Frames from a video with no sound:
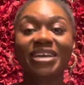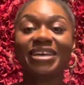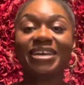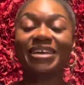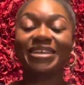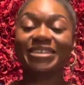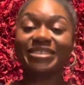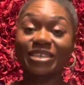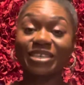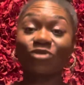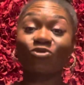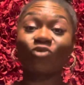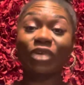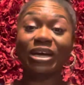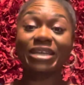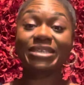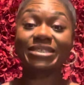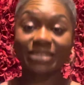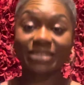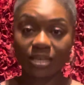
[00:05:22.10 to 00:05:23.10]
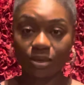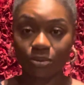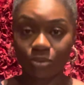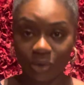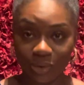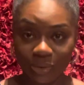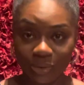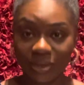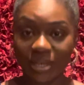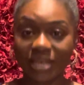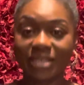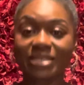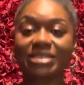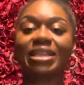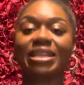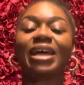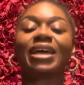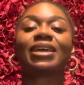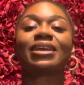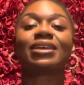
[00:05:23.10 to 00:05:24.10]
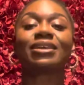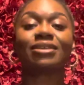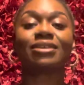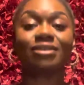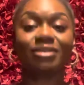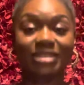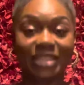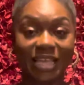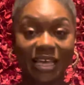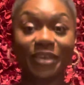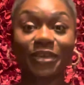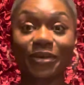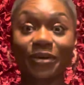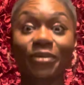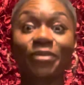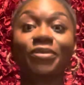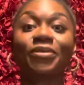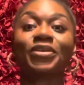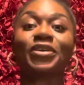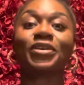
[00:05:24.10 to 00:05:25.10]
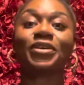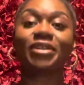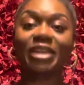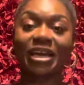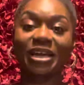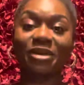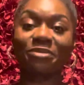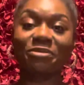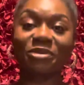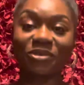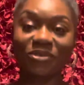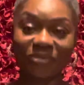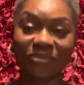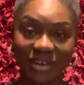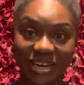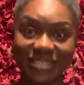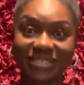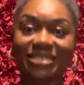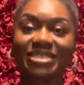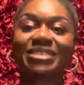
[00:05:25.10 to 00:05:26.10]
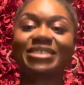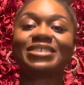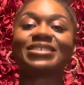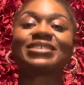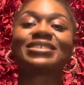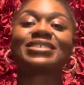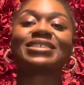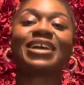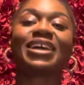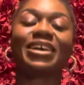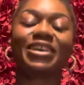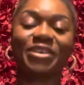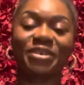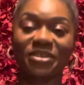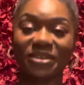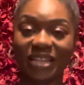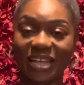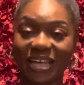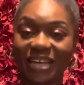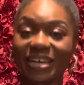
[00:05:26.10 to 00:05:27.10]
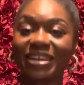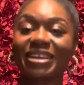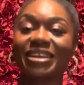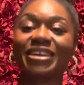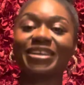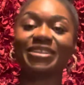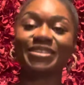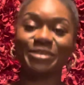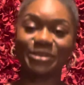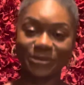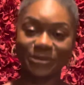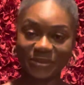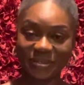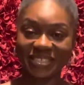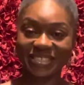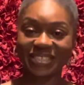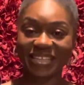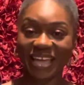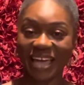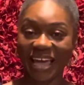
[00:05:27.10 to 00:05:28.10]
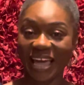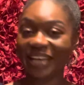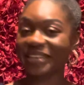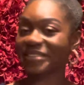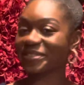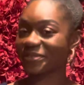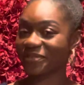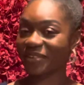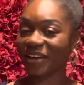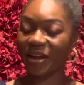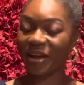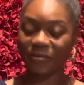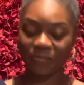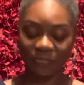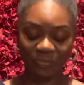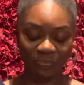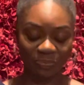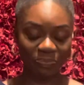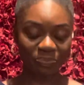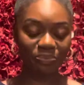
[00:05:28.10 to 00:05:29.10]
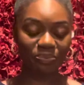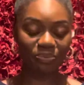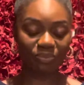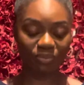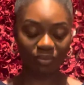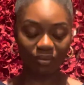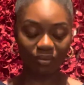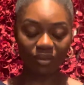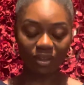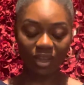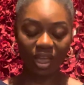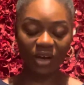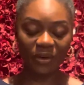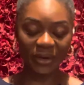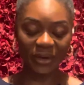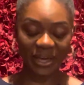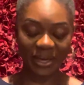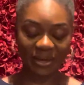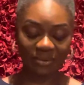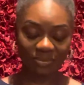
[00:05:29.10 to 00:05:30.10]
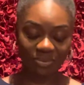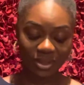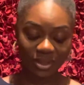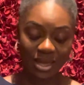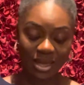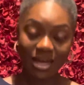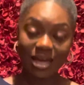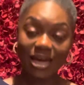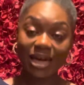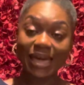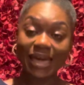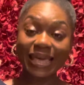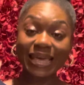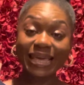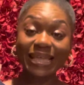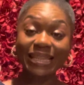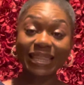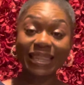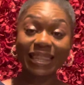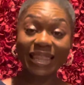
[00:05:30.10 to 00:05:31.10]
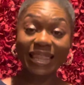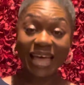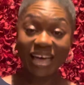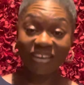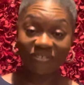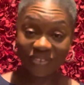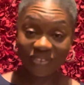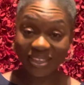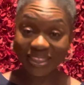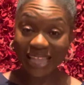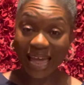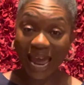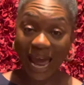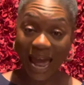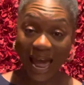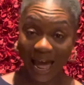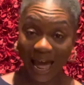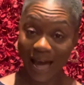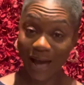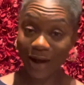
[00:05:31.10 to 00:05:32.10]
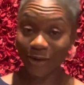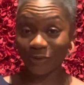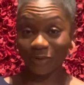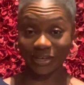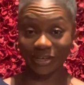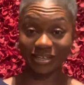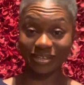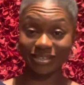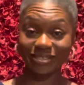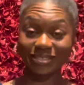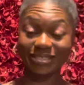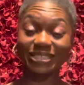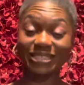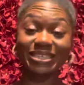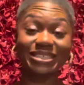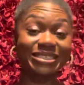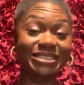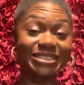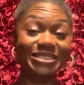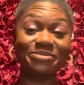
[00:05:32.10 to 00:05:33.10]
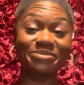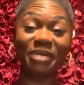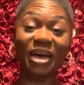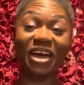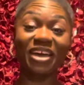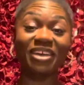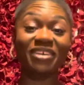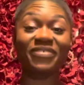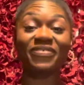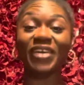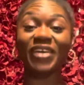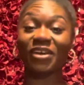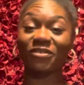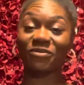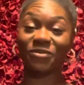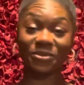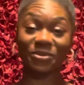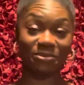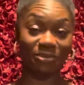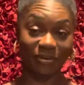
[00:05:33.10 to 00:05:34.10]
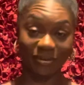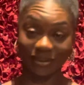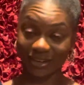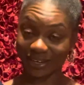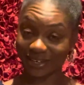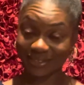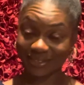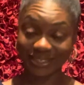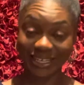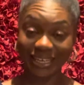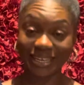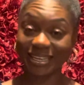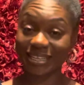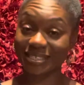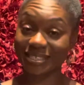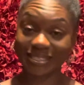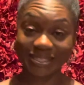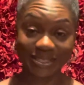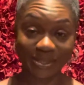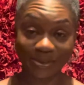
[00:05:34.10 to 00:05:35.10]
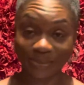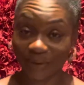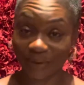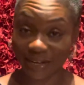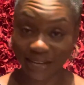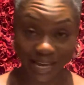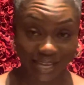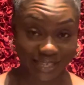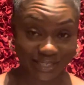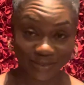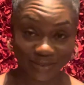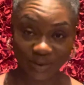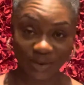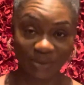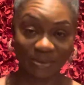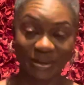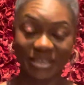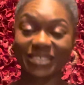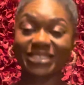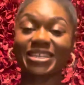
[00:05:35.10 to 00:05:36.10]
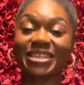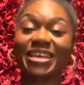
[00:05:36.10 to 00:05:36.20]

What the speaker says: in resting mode. It's like, thank you, you're letting me rest. It's like you're letting it do its thing, right? Okay. 11 hours. This is my favorite part, and this is the part you guys don't want to miss.